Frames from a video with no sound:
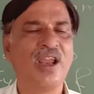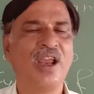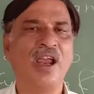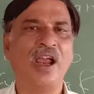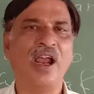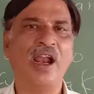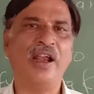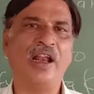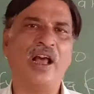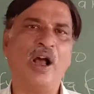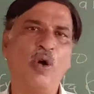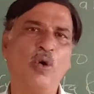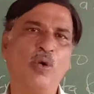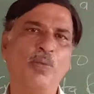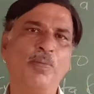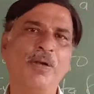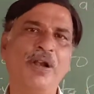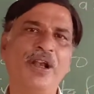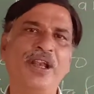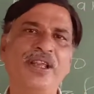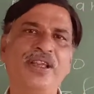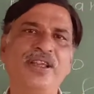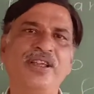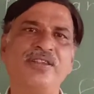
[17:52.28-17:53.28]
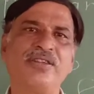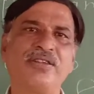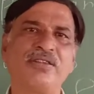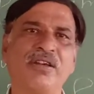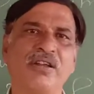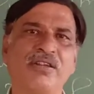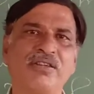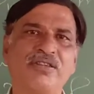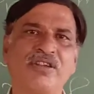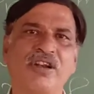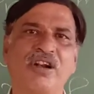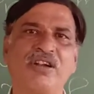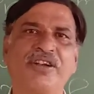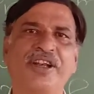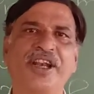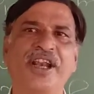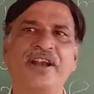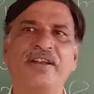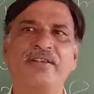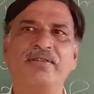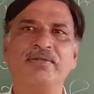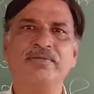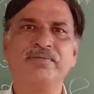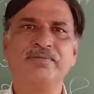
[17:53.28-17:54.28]
And how building is
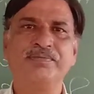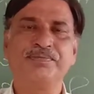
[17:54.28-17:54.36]
constructed,